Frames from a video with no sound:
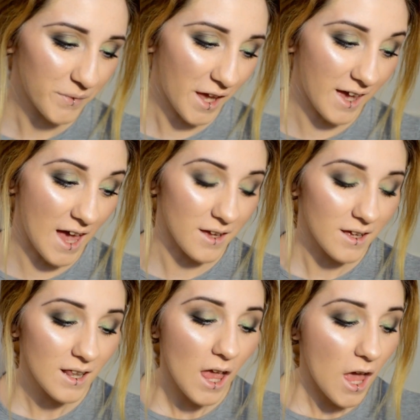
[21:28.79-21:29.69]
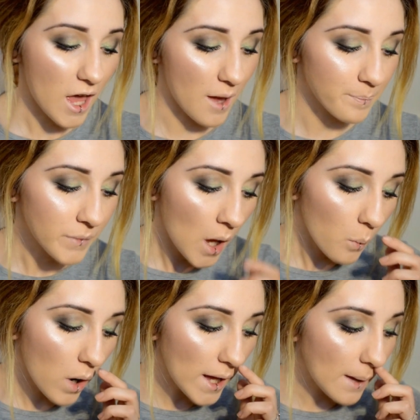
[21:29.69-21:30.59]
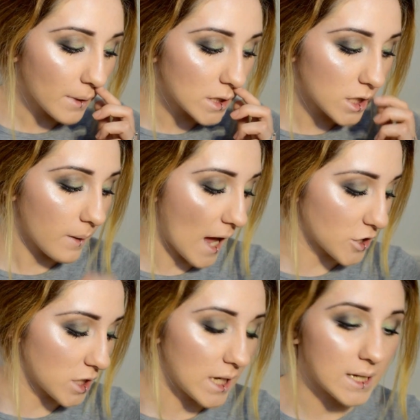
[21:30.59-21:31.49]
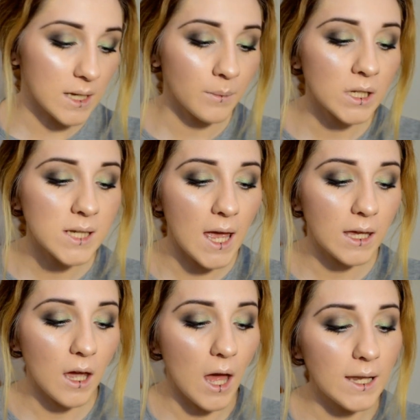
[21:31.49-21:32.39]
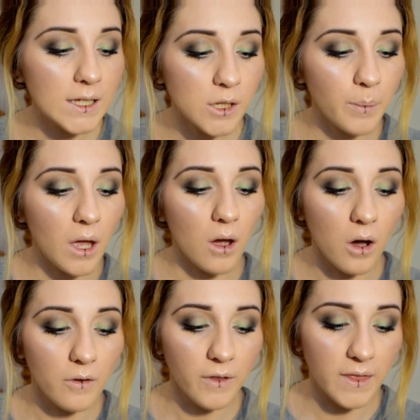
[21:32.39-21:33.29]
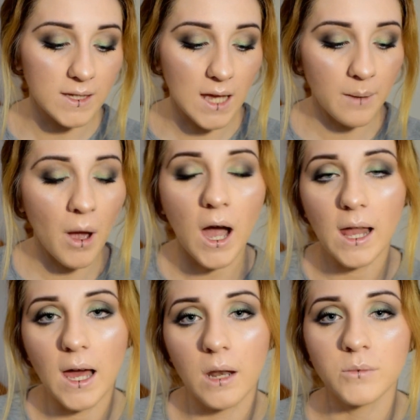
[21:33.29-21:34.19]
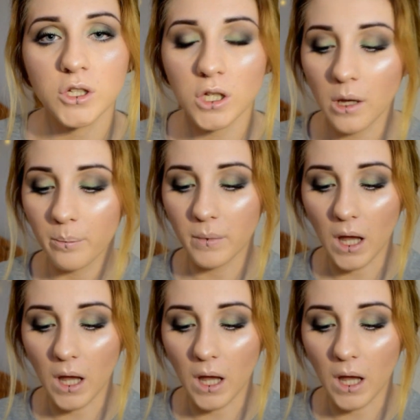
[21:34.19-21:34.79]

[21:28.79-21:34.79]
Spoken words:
Okay, what I am going to do actually is I'm going to take a little bit of the same highlight, and I'm just going to